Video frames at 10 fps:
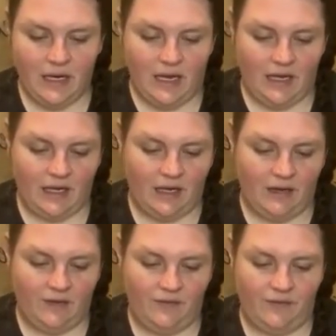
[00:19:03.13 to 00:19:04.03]
And then
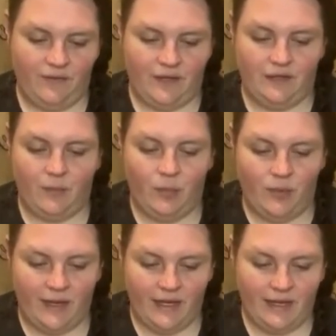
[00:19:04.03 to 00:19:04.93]
if it's a
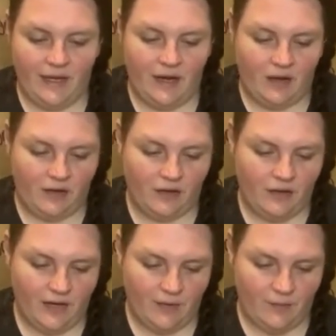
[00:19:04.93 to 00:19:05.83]
boy, then I'll
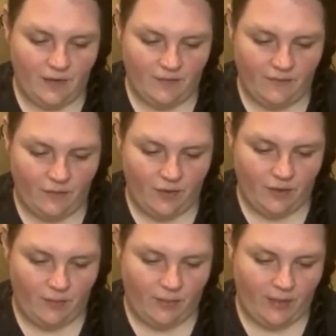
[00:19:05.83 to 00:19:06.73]
create one for a
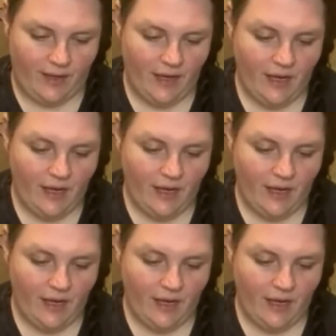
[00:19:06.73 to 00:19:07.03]
boy.